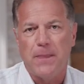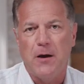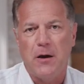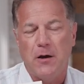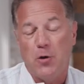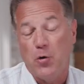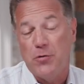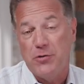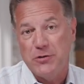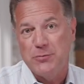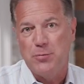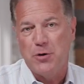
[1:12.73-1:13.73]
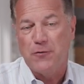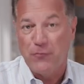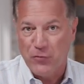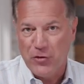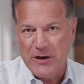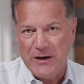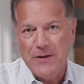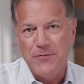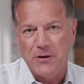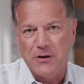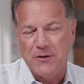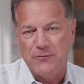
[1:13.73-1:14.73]
or this book free,
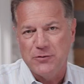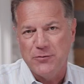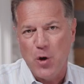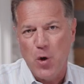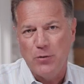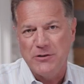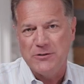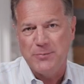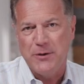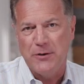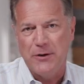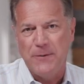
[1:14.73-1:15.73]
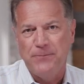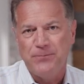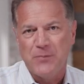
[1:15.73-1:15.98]
The Gift of the Holy Spirit.